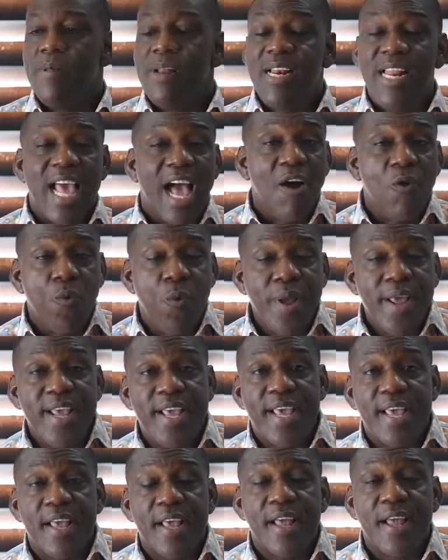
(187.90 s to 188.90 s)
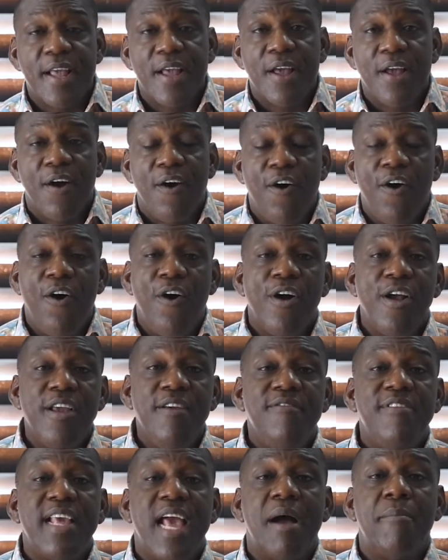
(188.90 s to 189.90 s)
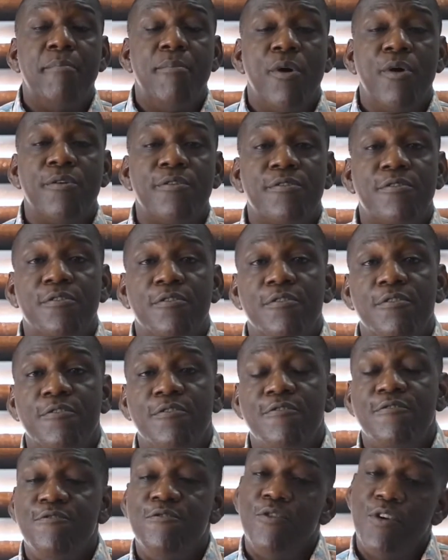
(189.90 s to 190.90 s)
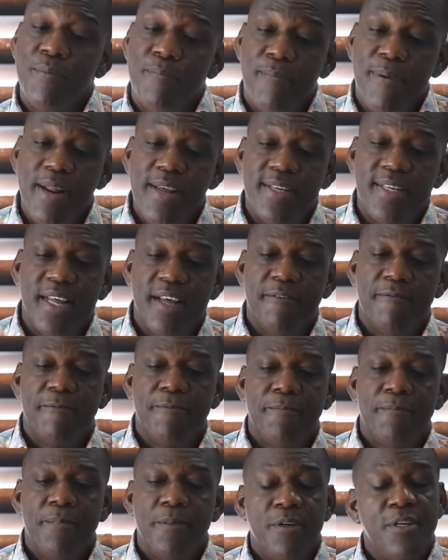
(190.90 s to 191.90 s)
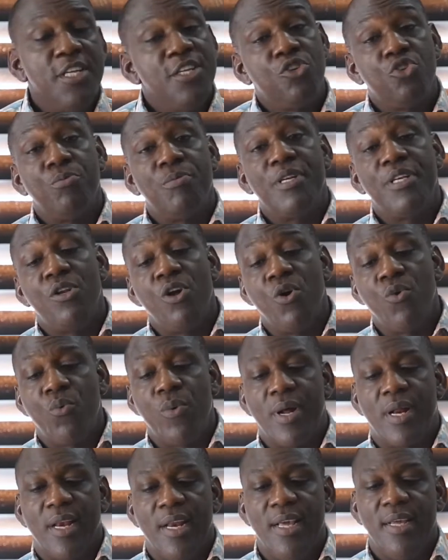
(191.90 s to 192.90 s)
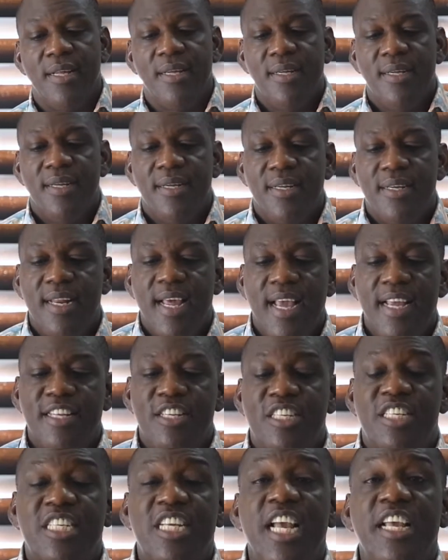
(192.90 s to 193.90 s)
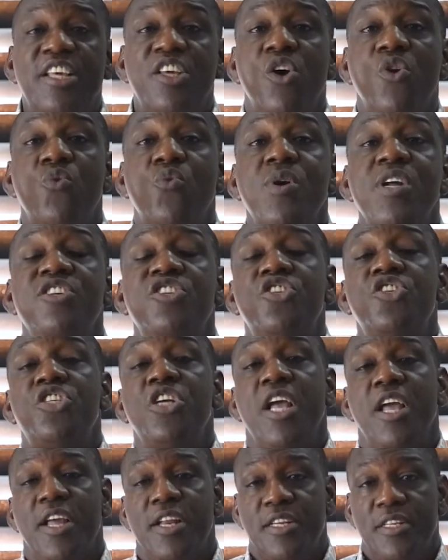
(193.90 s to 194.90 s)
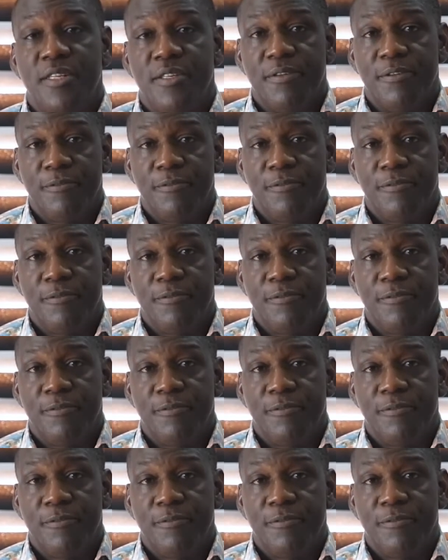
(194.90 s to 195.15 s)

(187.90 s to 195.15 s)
they are weak or if they are burnt, you replace them. This should be done weekly. Then check your windshield,